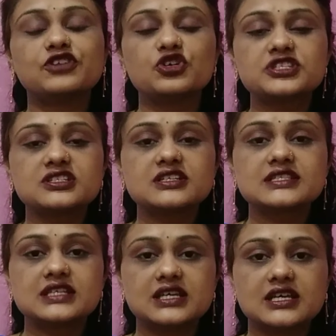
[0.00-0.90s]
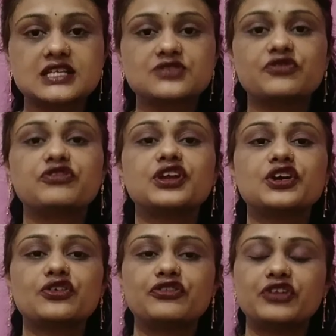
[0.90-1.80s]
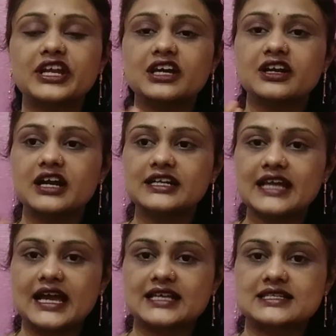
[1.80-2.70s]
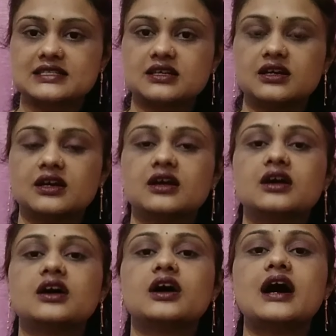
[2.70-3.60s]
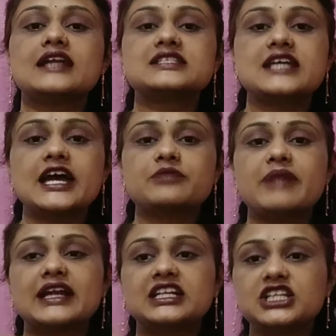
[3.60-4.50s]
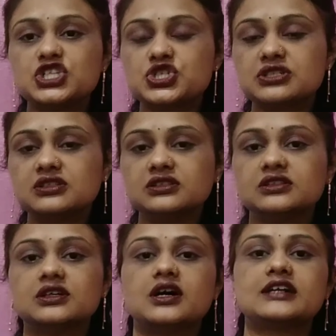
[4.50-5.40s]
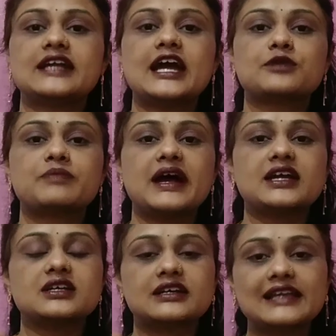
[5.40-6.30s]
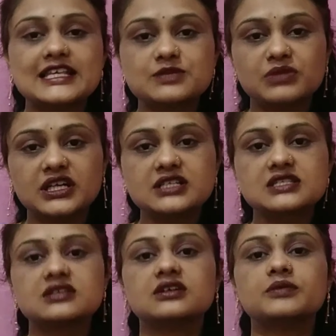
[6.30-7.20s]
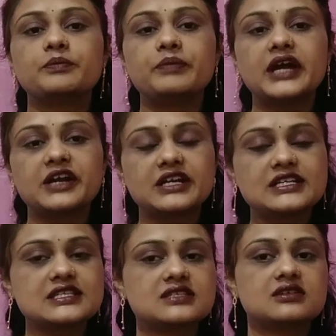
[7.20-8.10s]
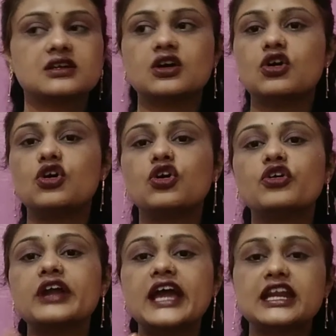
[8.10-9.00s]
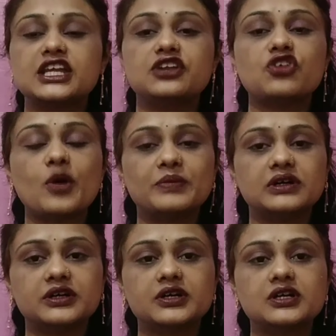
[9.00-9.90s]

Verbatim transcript: floaters is fear of rear attacks. Attack by teacher, attack by classmates, parents, or any robber.